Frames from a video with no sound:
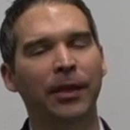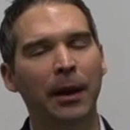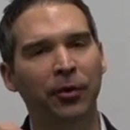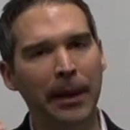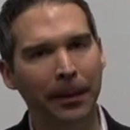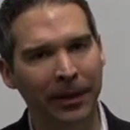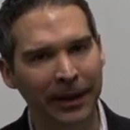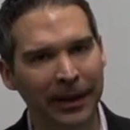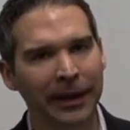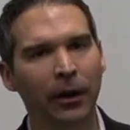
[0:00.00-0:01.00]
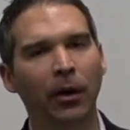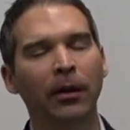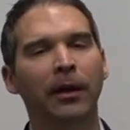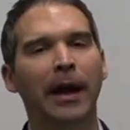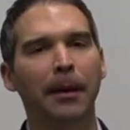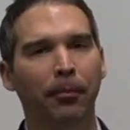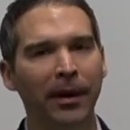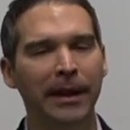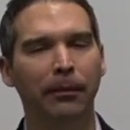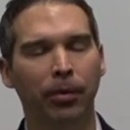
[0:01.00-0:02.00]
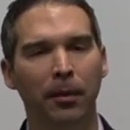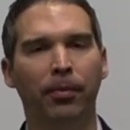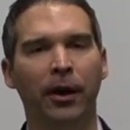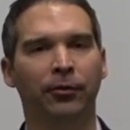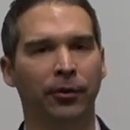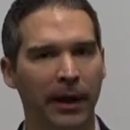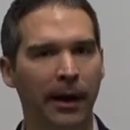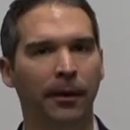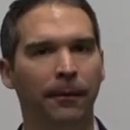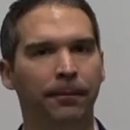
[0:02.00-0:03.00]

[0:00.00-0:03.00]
then was able to heal and bring that blood pressure down.